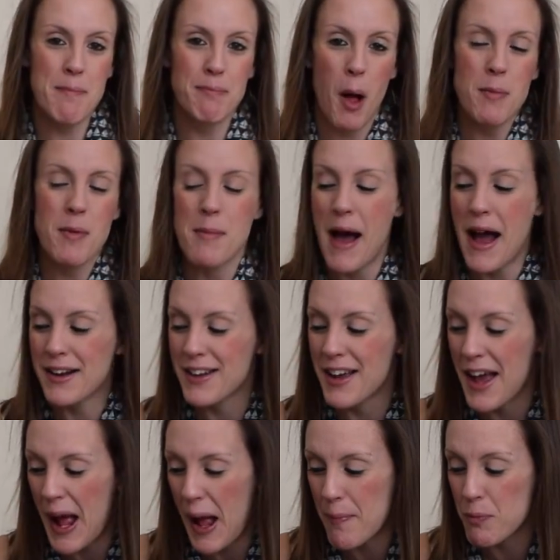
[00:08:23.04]

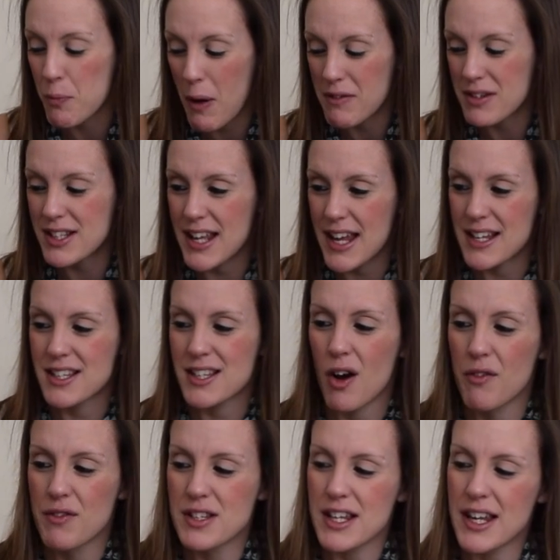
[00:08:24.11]
Bomberman. Whereas this,
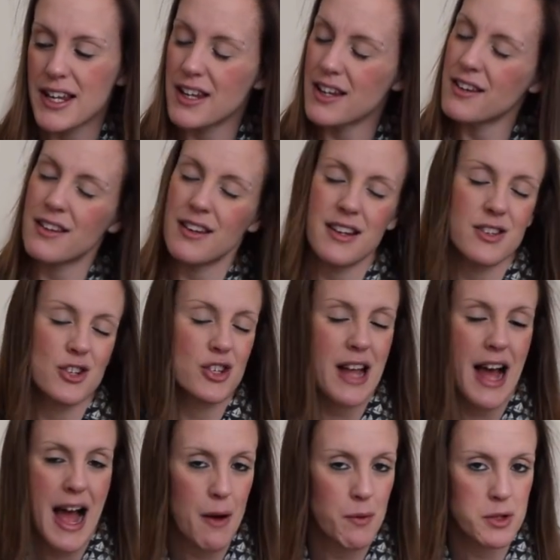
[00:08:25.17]
obviously, it's just
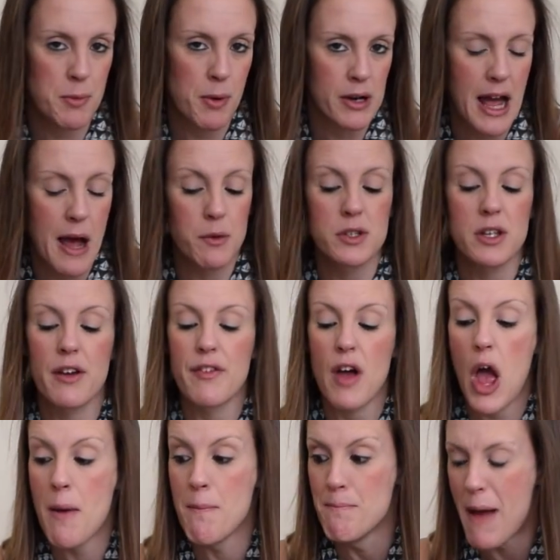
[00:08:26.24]
hours upon hours of
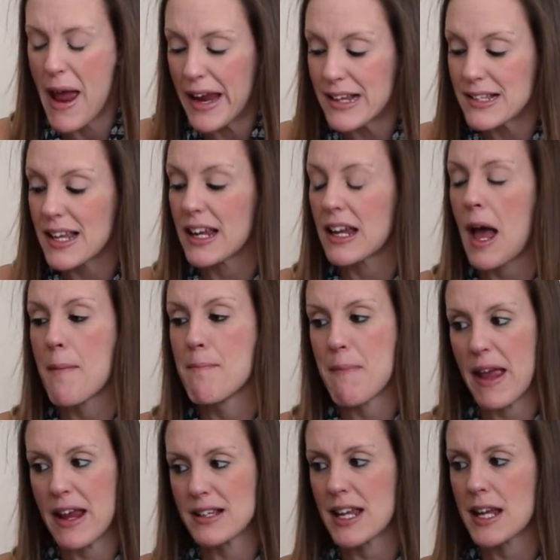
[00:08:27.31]
amazing
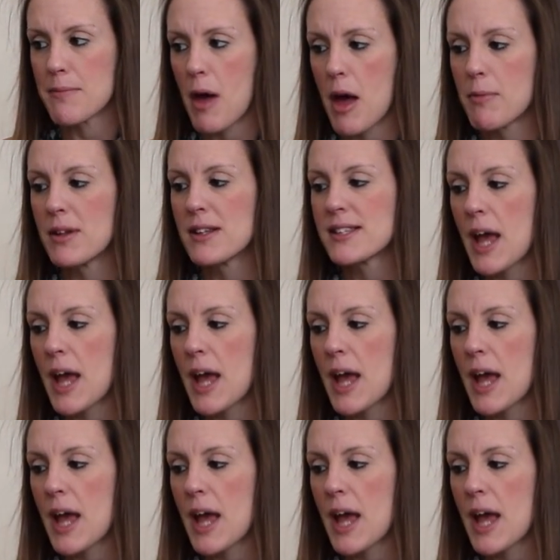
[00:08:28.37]
moments.